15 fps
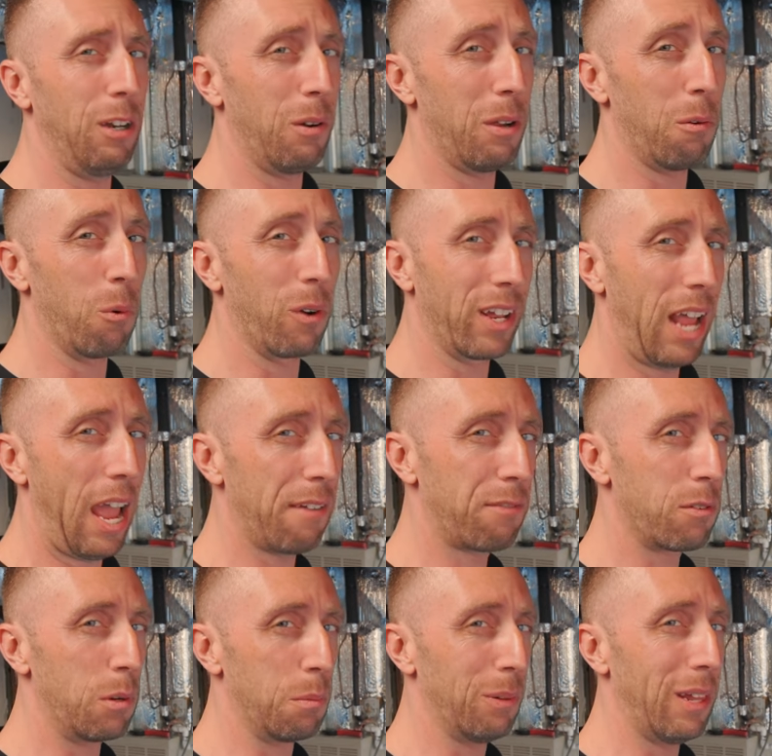you know what, we're gonna
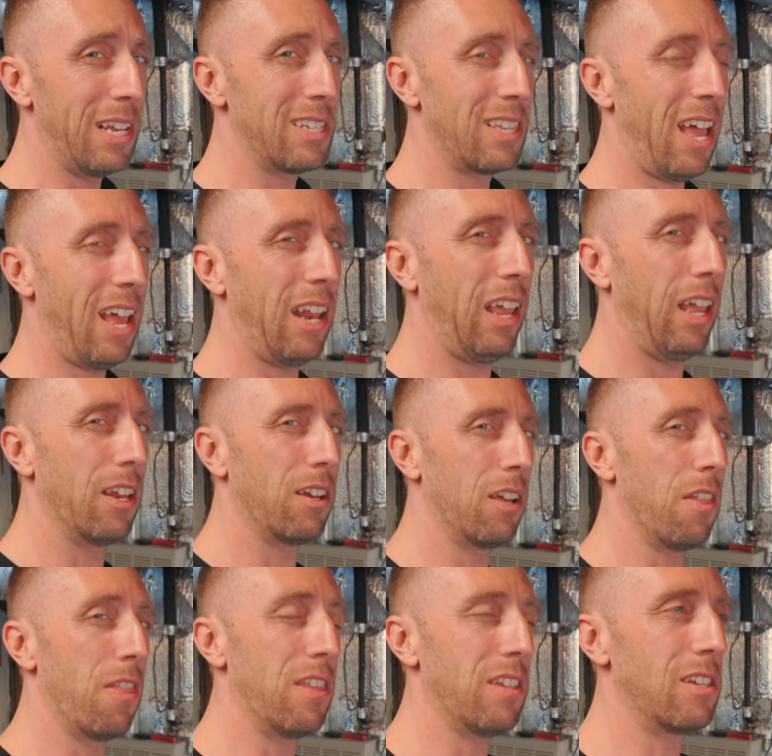have to replace that, and
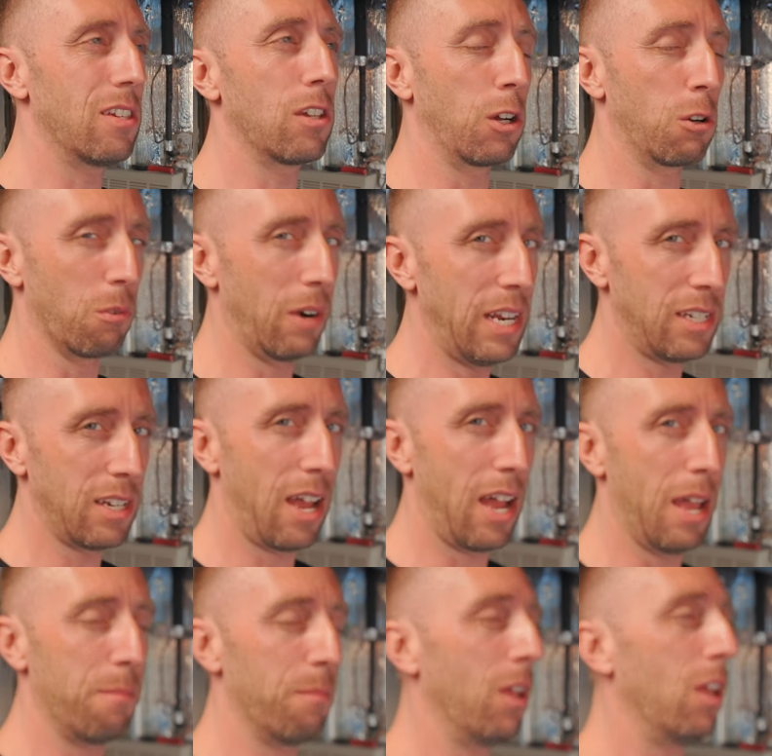this is a great
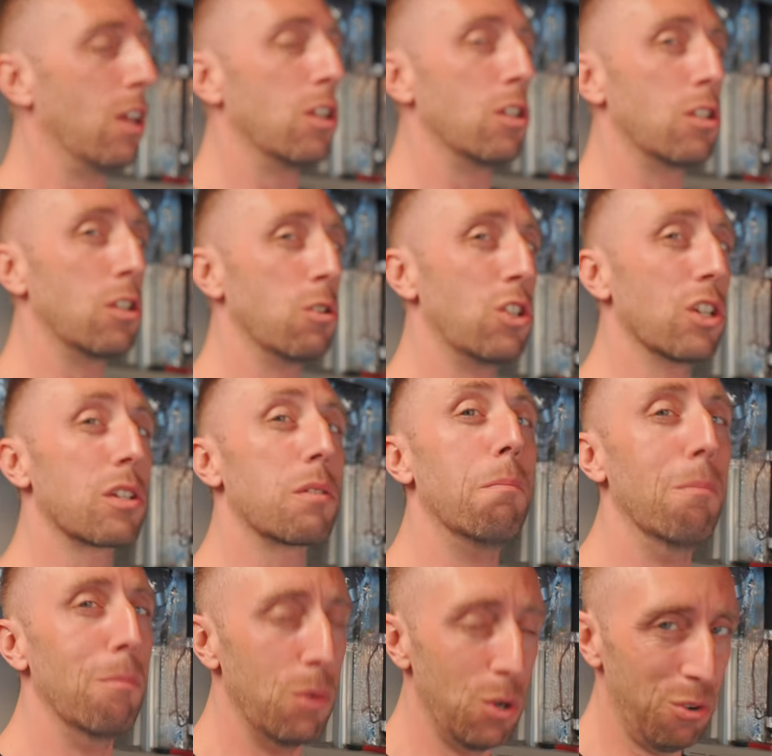time to just
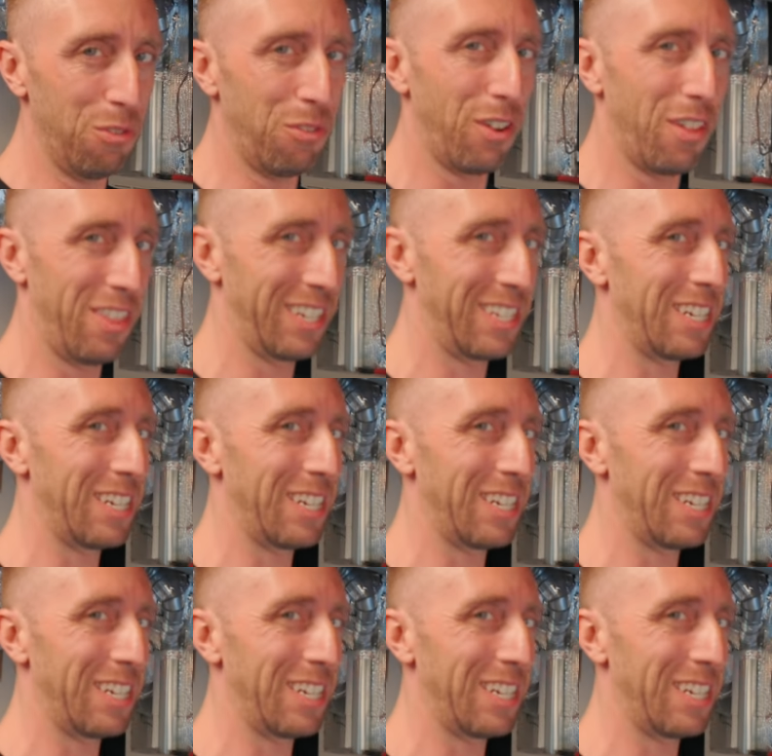move the